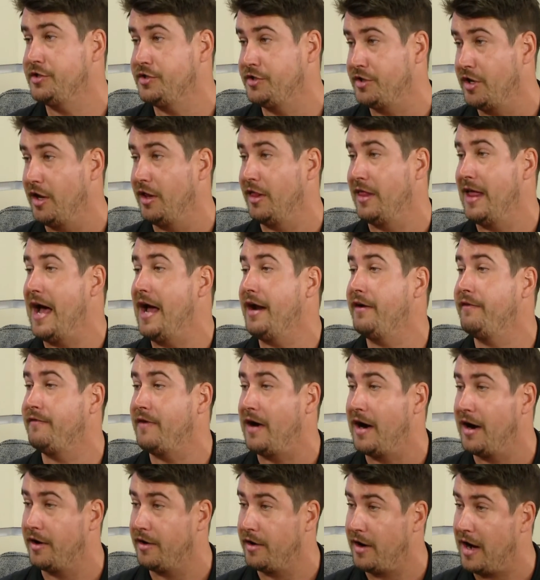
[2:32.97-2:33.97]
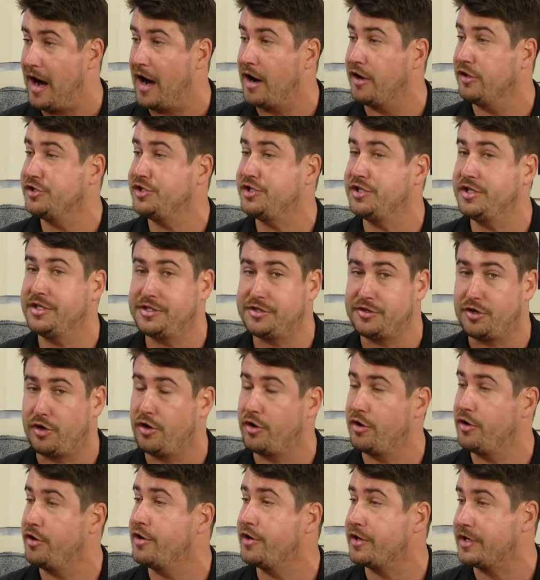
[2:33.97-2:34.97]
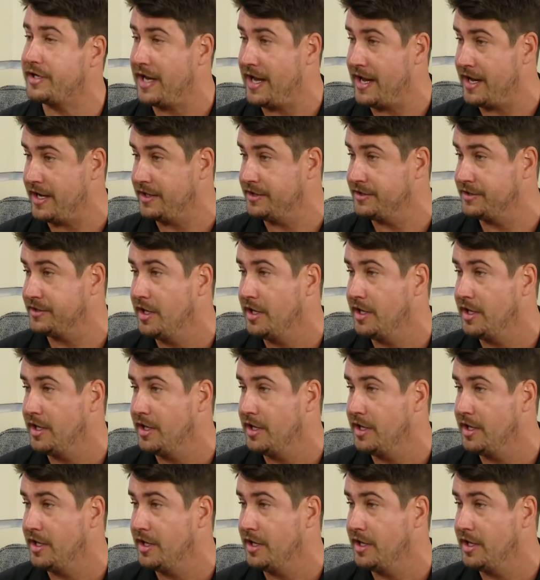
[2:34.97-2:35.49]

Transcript: a lot of our harshest hurricanes,